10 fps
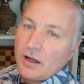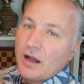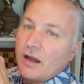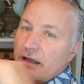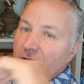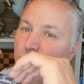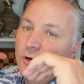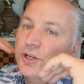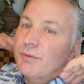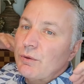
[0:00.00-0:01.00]
Again,
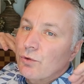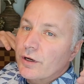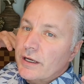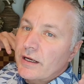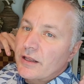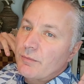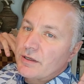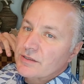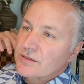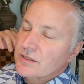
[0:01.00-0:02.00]
we're going to be working on the
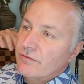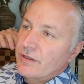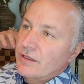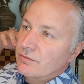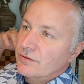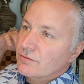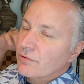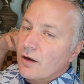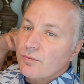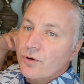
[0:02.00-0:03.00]
muscles of the
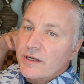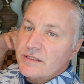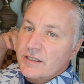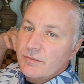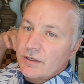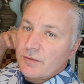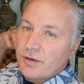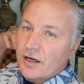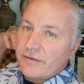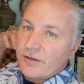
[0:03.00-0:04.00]
rhomboids in the middle
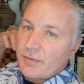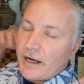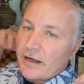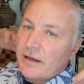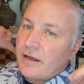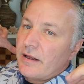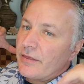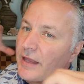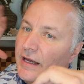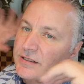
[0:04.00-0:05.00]
part of your back.
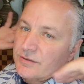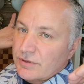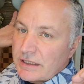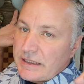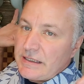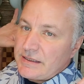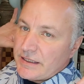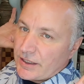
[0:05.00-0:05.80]
That is a really easy